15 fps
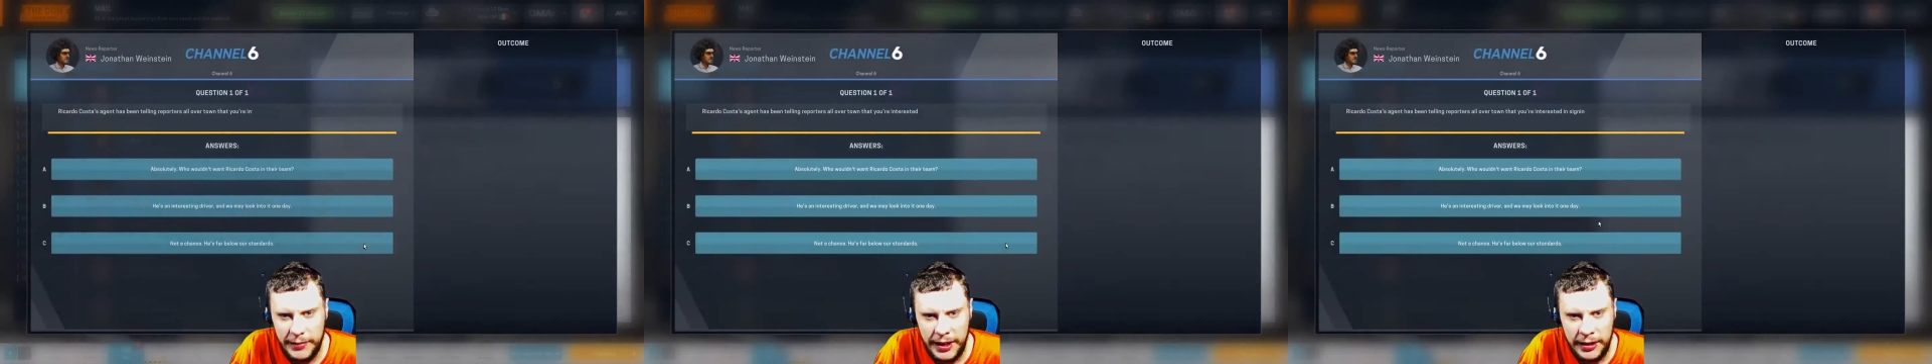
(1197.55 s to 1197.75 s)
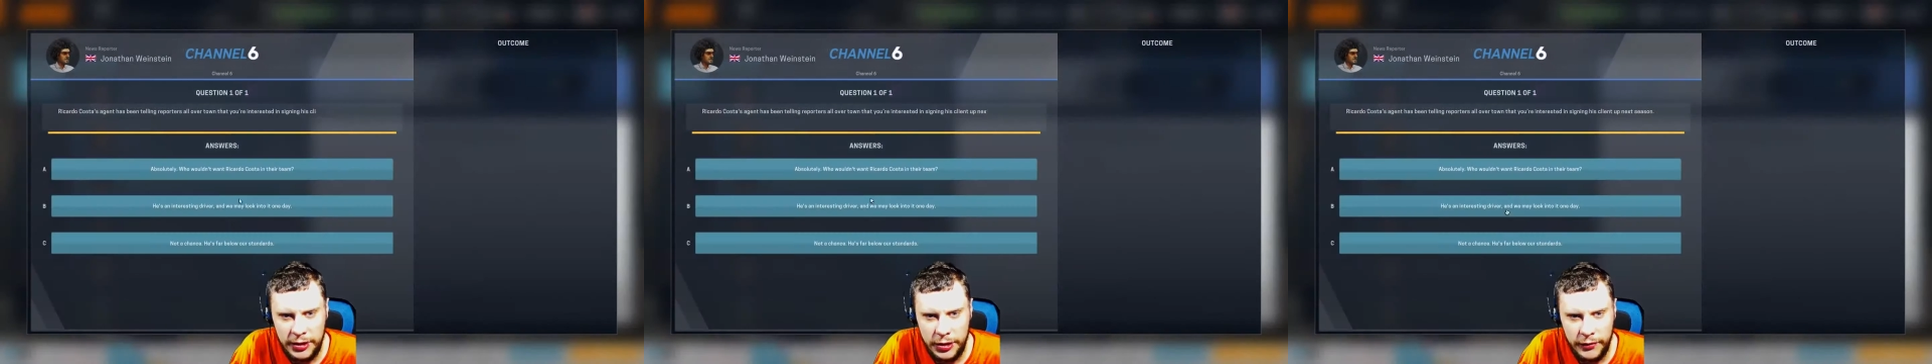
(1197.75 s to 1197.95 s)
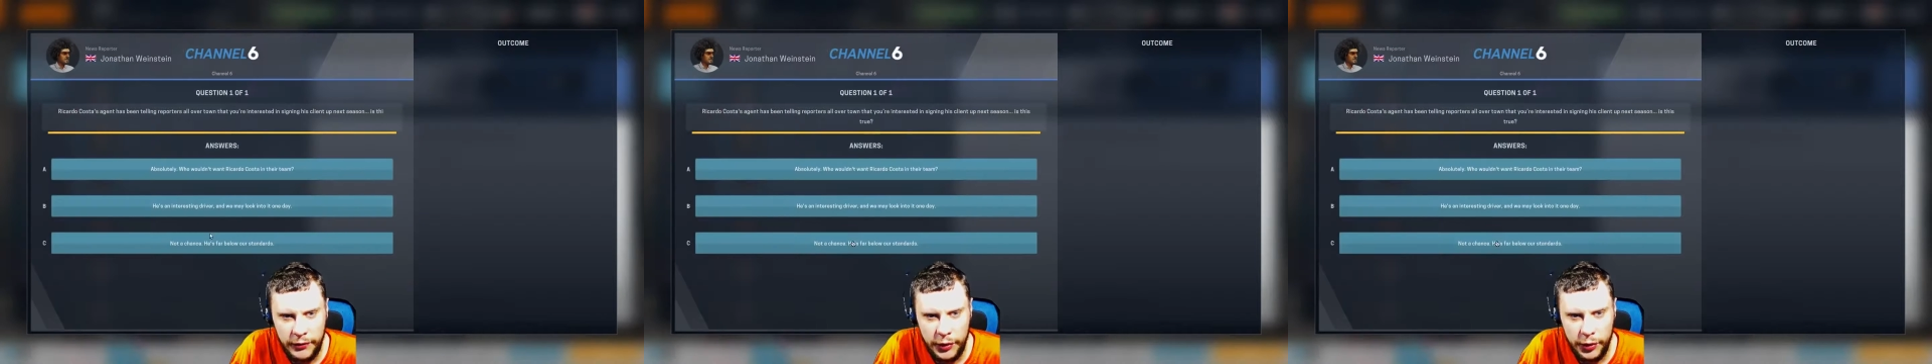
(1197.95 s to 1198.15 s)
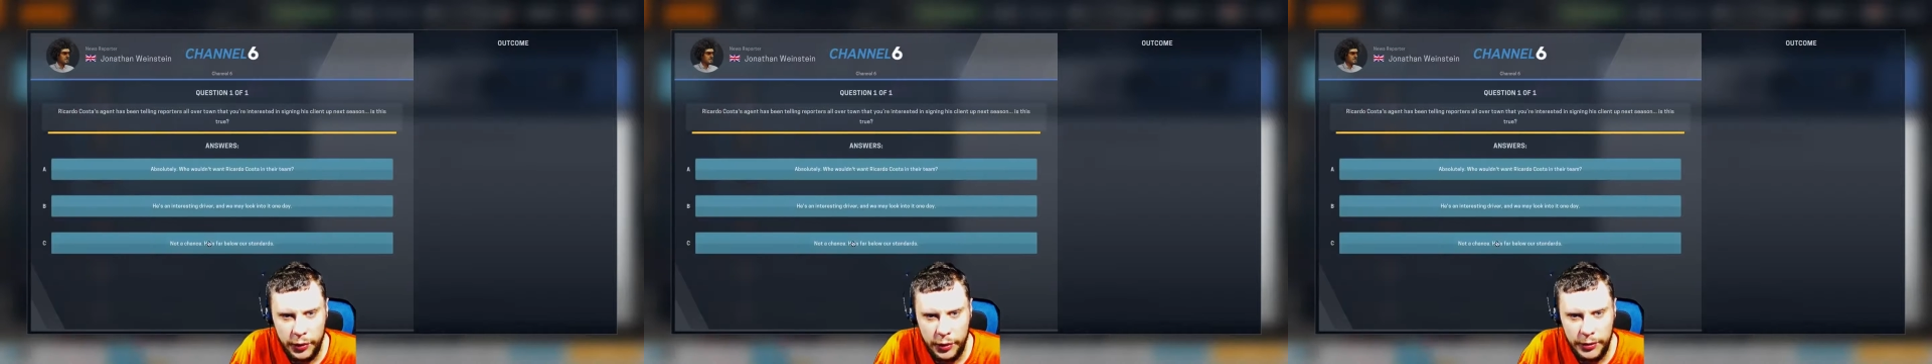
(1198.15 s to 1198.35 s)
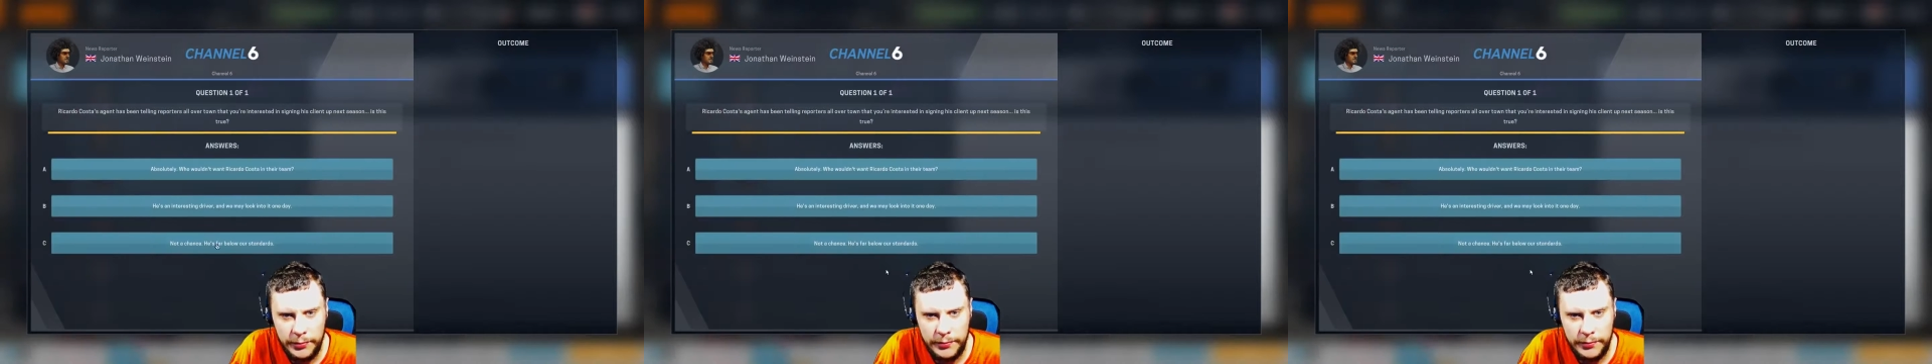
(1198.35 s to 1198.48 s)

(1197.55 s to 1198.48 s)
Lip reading: interview.